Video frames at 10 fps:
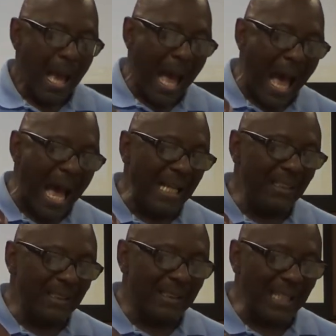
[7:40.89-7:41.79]

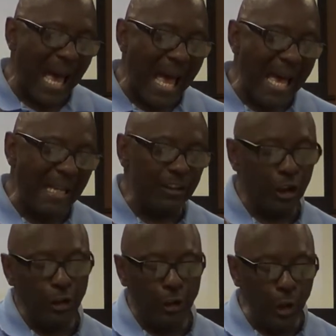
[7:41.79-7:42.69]
I decide
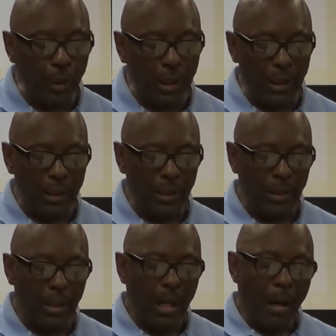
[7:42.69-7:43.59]
to do
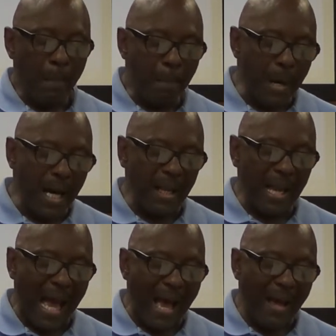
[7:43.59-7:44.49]
good,
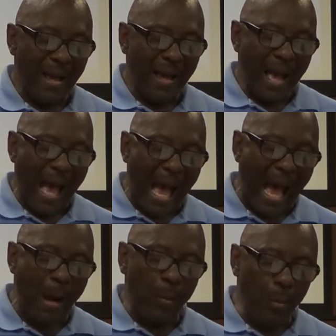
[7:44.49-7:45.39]
but
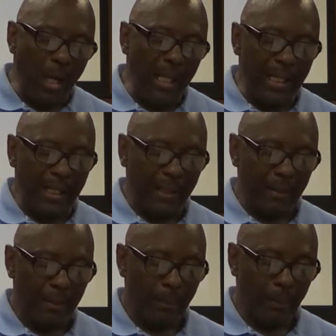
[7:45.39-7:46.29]
I
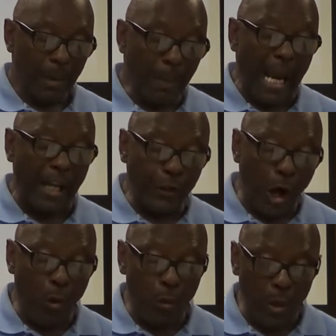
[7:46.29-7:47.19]

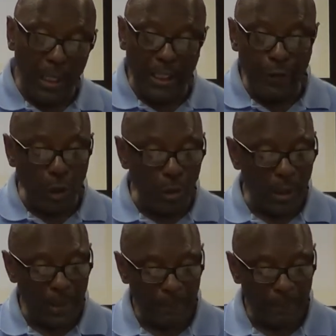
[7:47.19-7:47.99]
don't really do it.